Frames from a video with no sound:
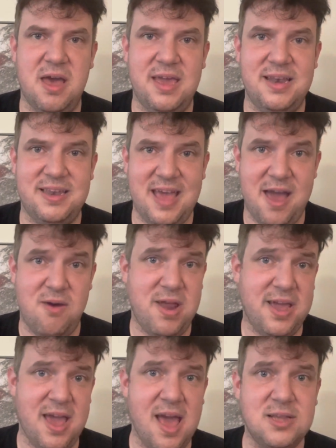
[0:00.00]
in town,
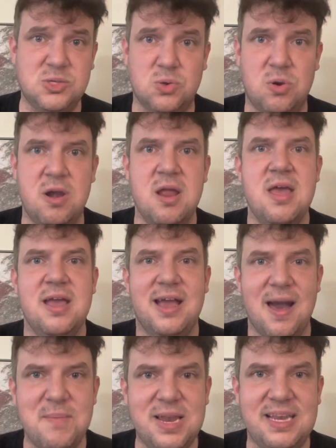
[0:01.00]
I guess, or
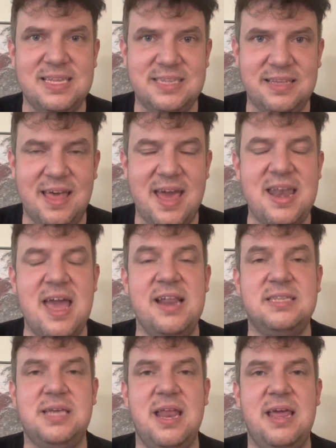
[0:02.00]
coming to Disneyland. And
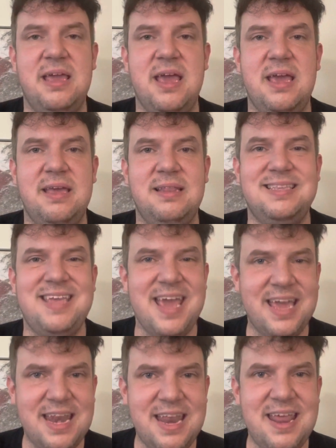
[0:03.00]
it's a
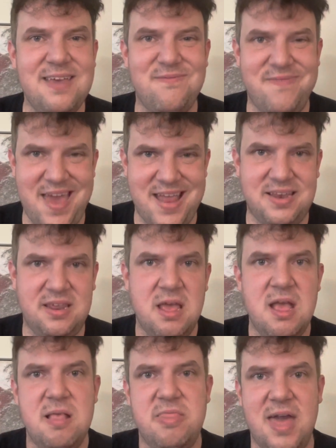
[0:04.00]
ticketed event
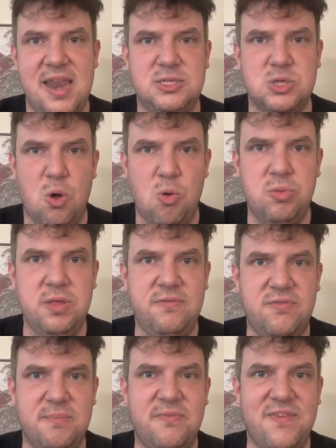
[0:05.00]
that is only
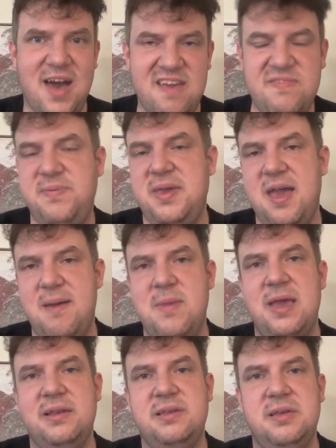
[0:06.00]
from 5 p.m.
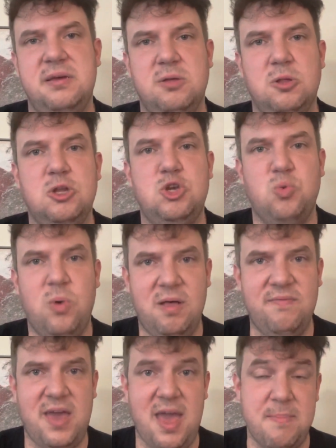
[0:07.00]
until
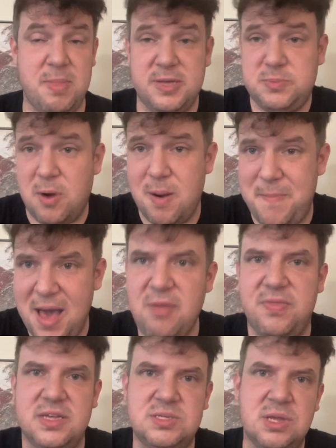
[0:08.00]
12 a.m. The best part
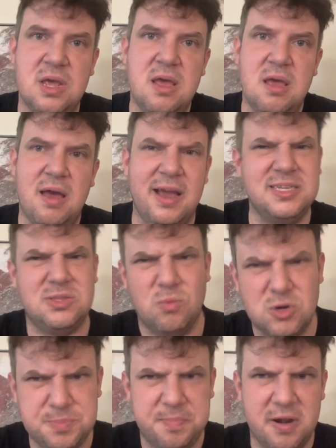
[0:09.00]
about this, I guess the
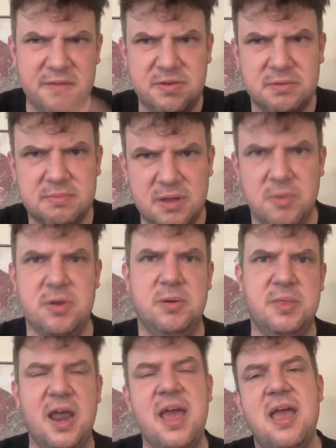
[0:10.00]
worst part if you're going
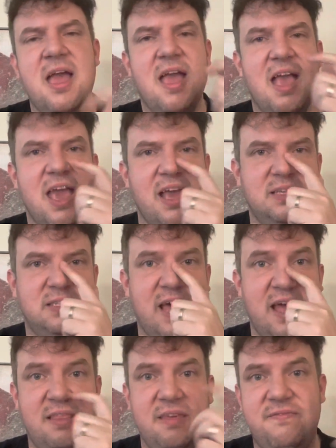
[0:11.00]
during the day, is
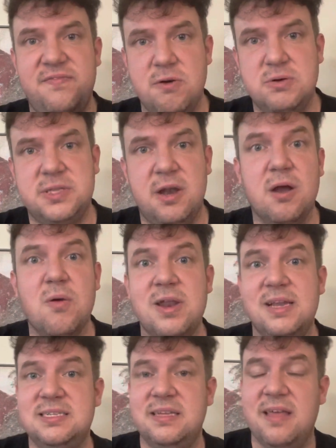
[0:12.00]
that the folks that are going to
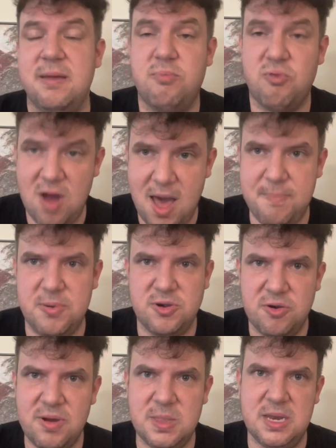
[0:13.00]
Disneyland proper
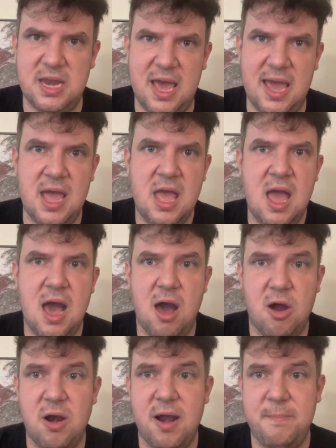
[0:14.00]
during the day
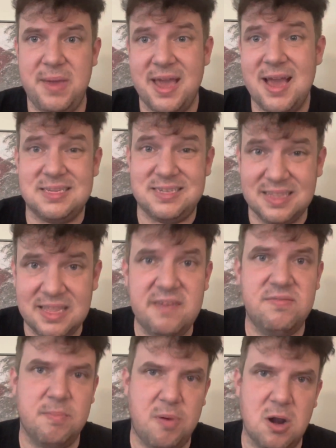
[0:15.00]
are being asked to
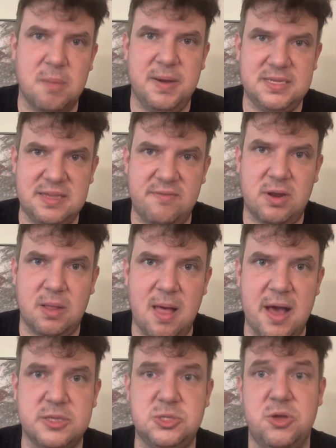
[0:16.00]
leave the park by 7
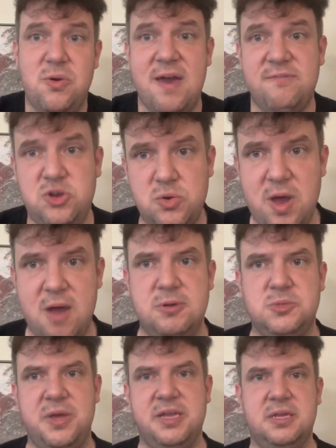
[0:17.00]
o'clock. So you have 2
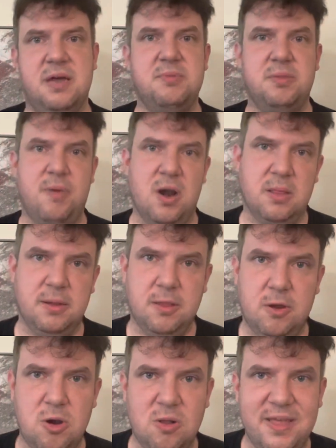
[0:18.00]
hours where you get to come to the park a
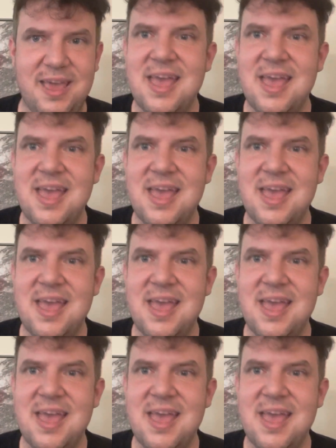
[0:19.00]
little early,